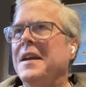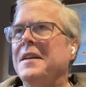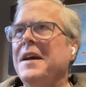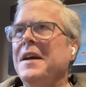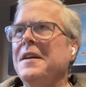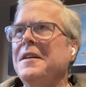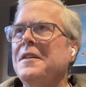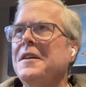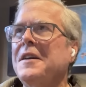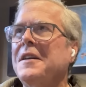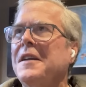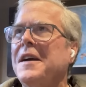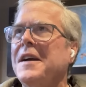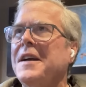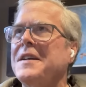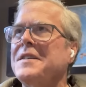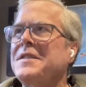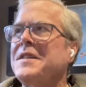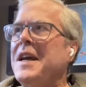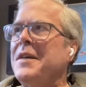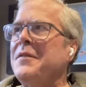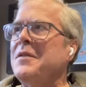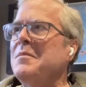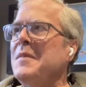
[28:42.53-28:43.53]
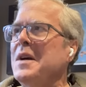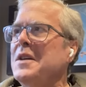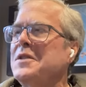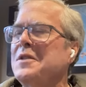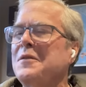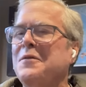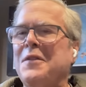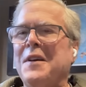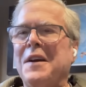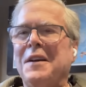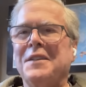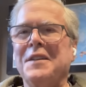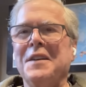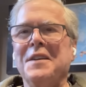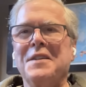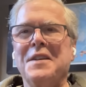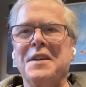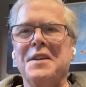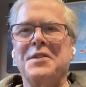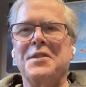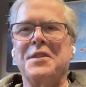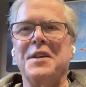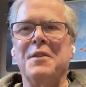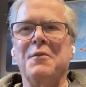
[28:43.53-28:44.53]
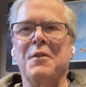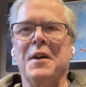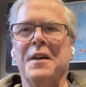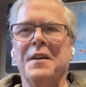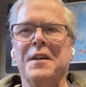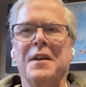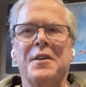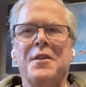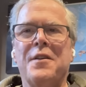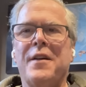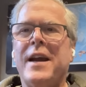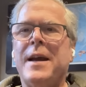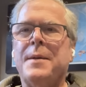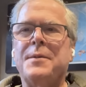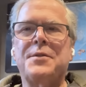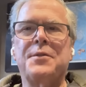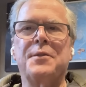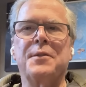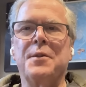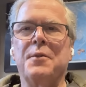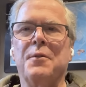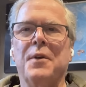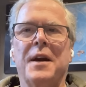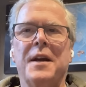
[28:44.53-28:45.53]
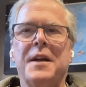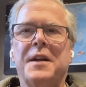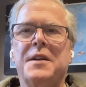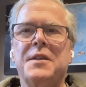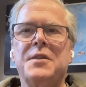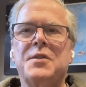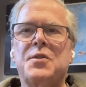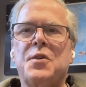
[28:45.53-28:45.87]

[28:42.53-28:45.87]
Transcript: it doesn't look like it's having much effect in D.C. right now. You're absolutely right.